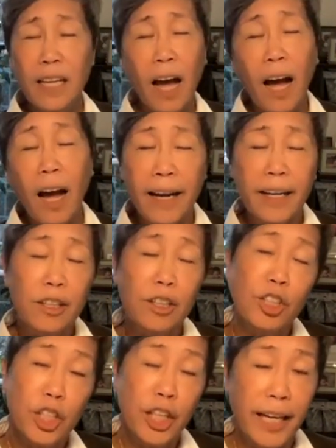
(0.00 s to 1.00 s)
higher
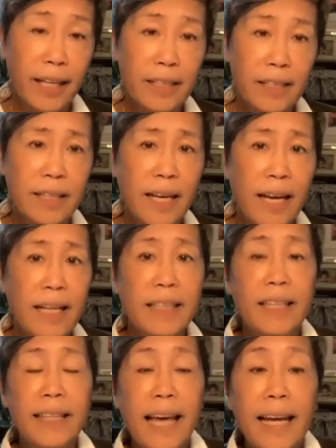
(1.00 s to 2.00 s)
chance
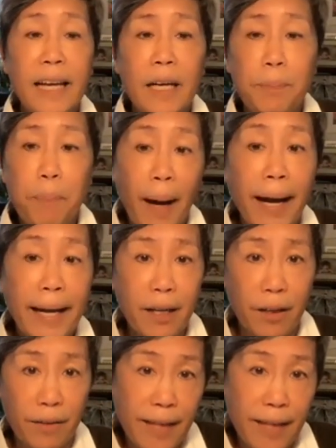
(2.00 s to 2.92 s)
that that buyer,